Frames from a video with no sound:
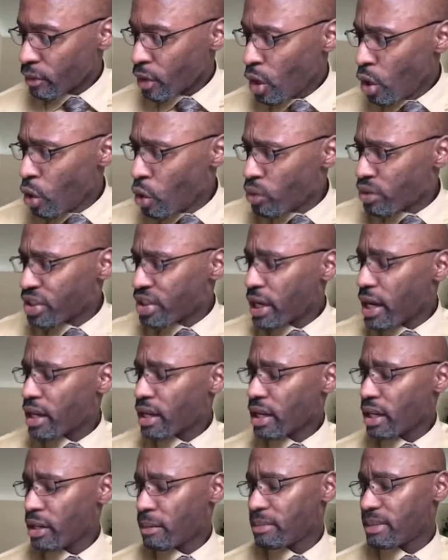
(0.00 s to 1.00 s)
Who shall
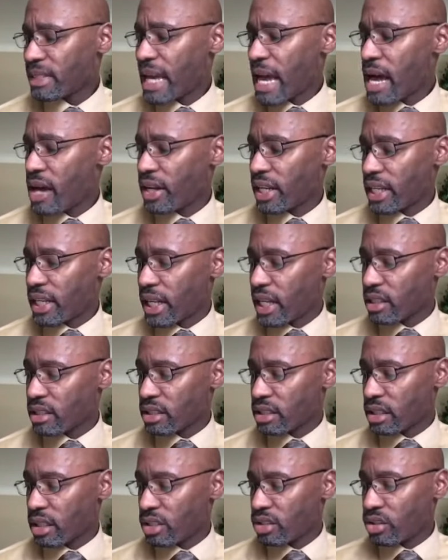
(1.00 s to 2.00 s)
come down
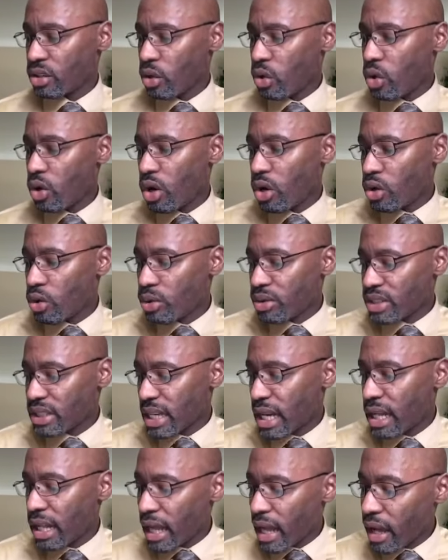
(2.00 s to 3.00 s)
against us, or who
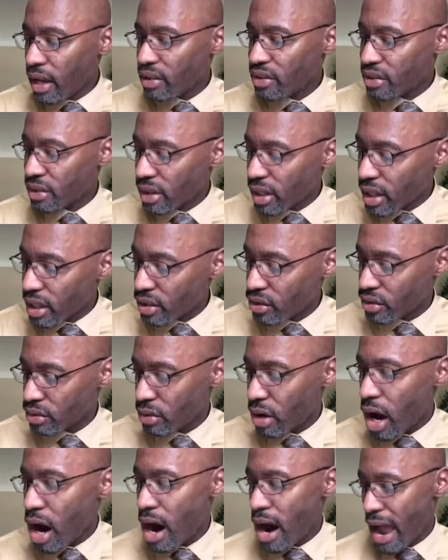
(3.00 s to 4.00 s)
shall enter
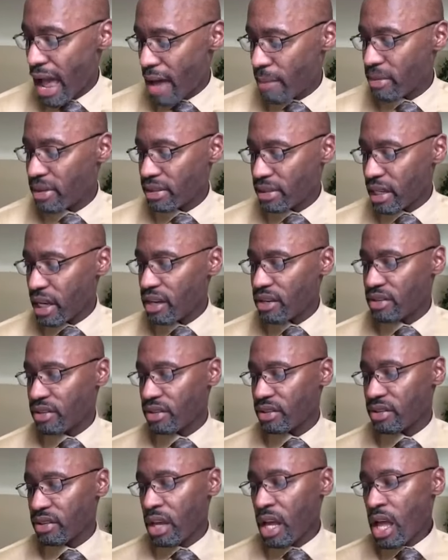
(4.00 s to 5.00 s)
into our
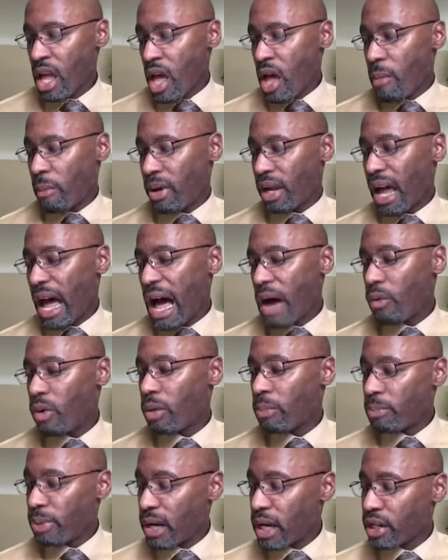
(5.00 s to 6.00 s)
habitations? But I will
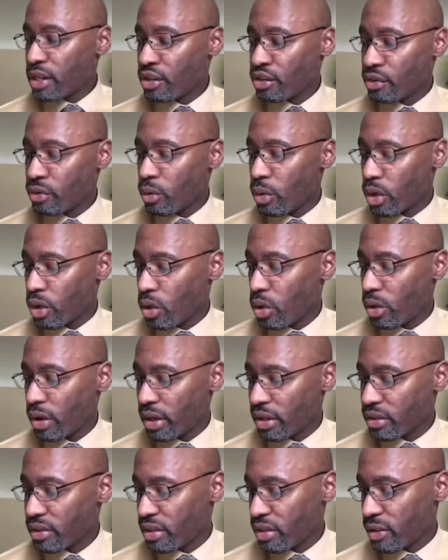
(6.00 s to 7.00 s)
punish you
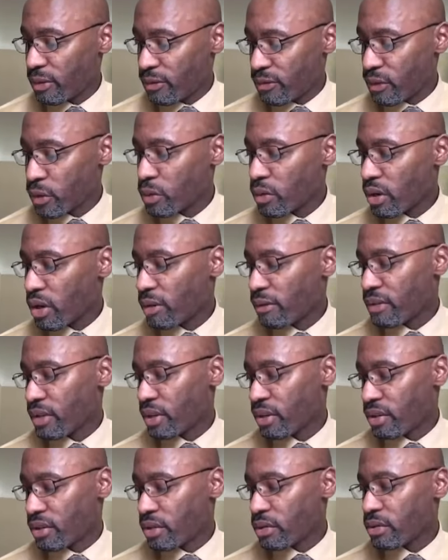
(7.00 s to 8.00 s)
according to the fruit of your
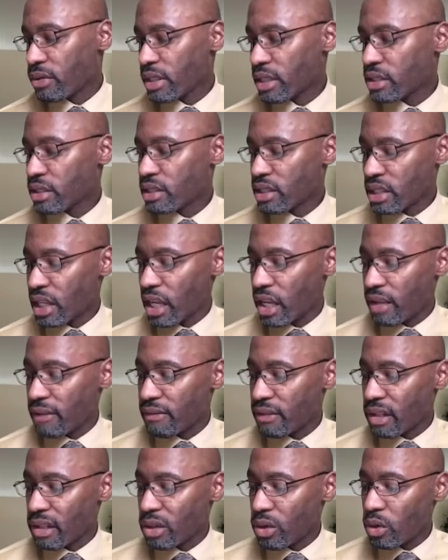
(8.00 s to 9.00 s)
doing, saith
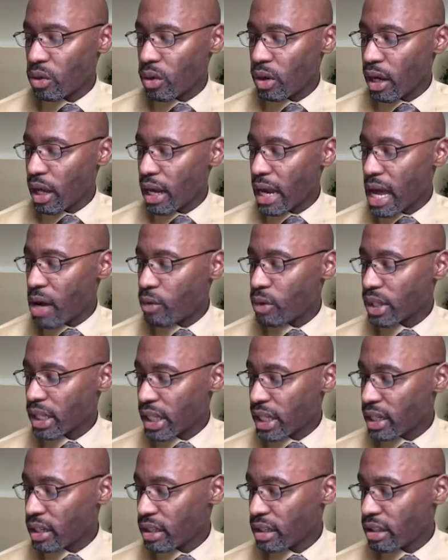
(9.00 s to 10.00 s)
the Lord, and I will
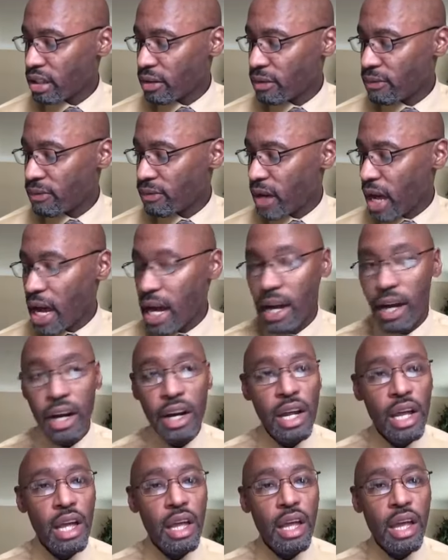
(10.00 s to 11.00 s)
kindle a
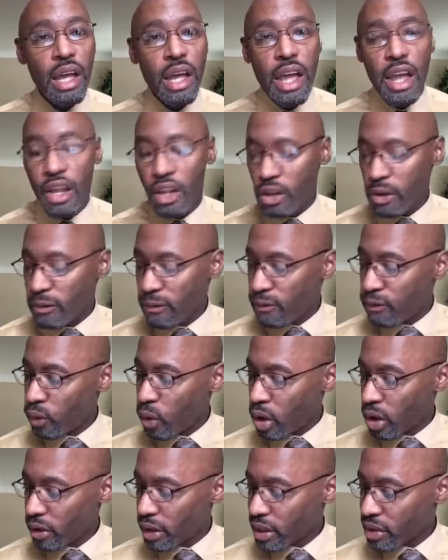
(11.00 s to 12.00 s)
fire in the
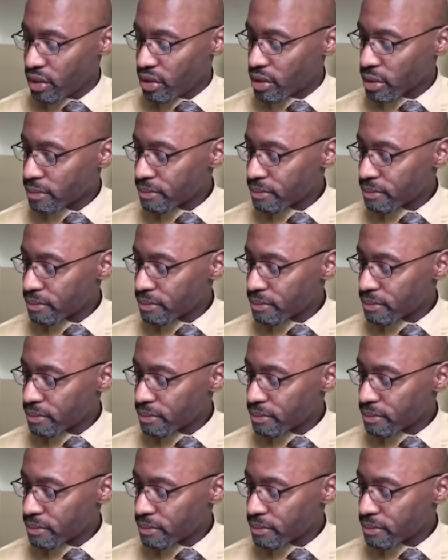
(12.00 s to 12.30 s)
forest